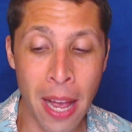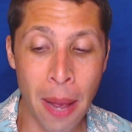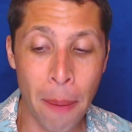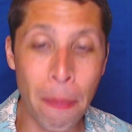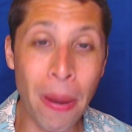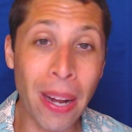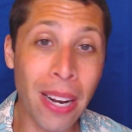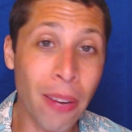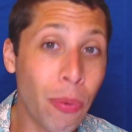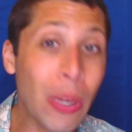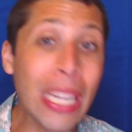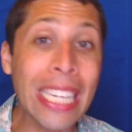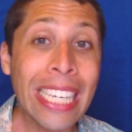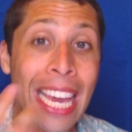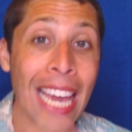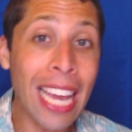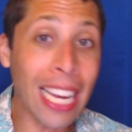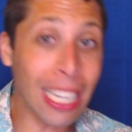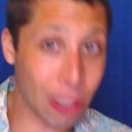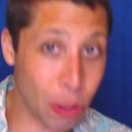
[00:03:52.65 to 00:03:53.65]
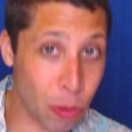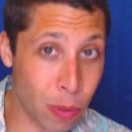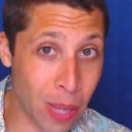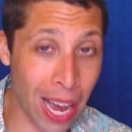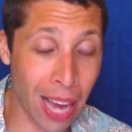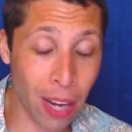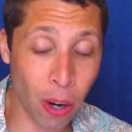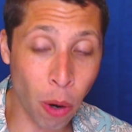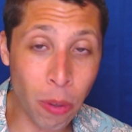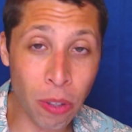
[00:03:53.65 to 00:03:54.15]
But if we can't do
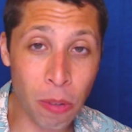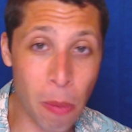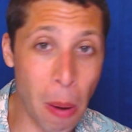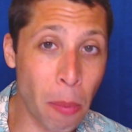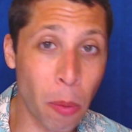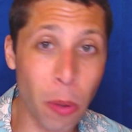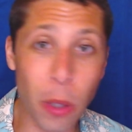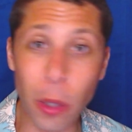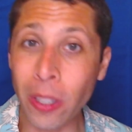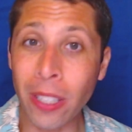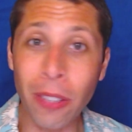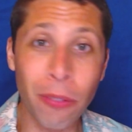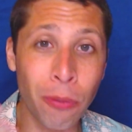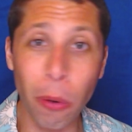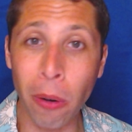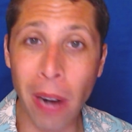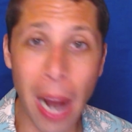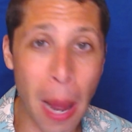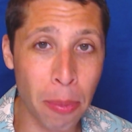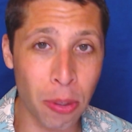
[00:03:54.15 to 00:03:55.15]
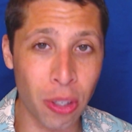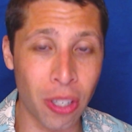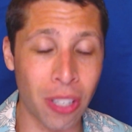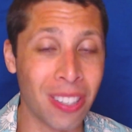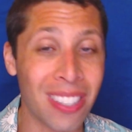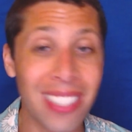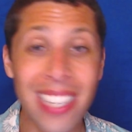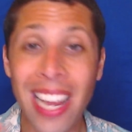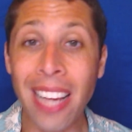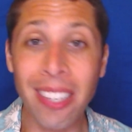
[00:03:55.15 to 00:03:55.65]
that, always remember we only have four
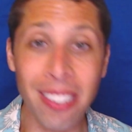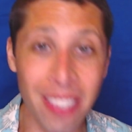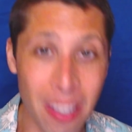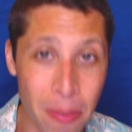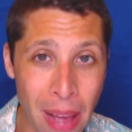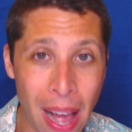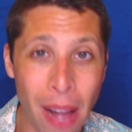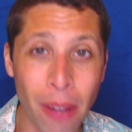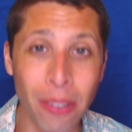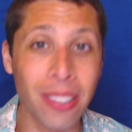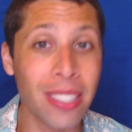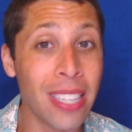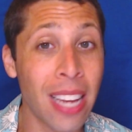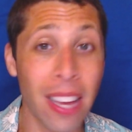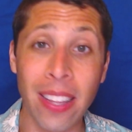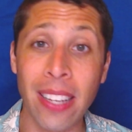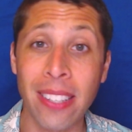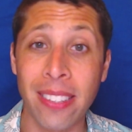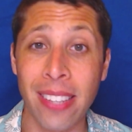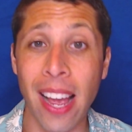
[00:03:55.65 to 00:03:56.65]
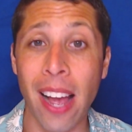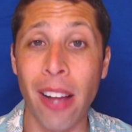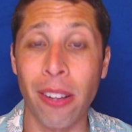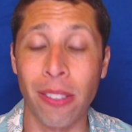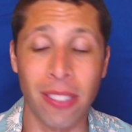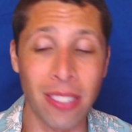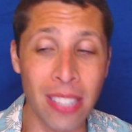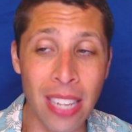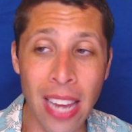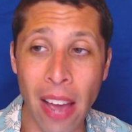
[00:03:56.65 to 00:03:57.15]
options. Test them out, see how they sound,
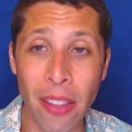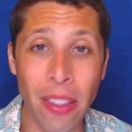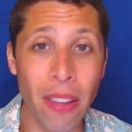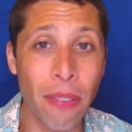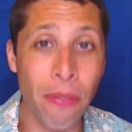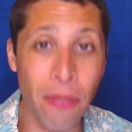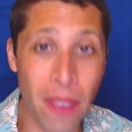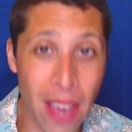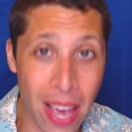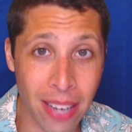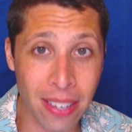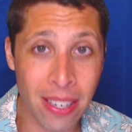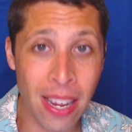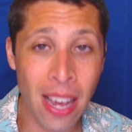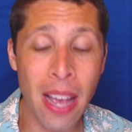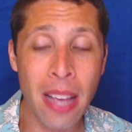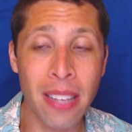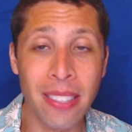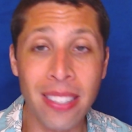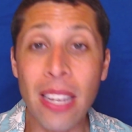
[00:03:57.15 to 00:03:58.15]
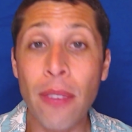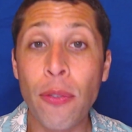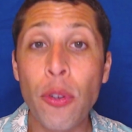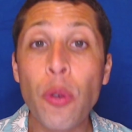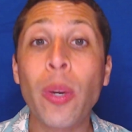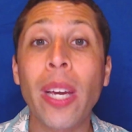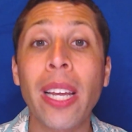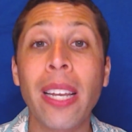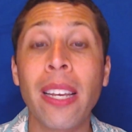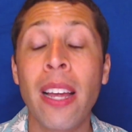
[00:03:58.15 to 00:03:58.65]
see how they fit, see if you
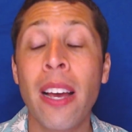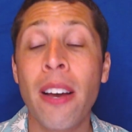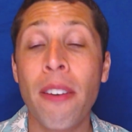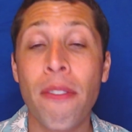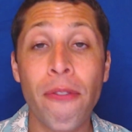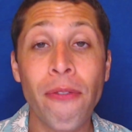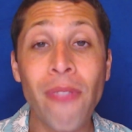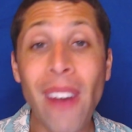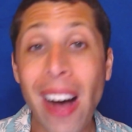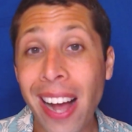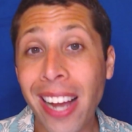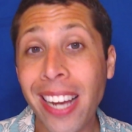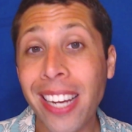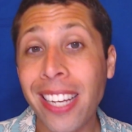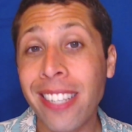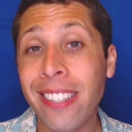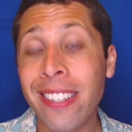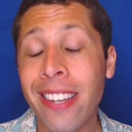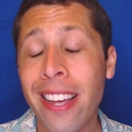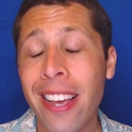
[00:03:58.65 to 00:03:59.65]
can find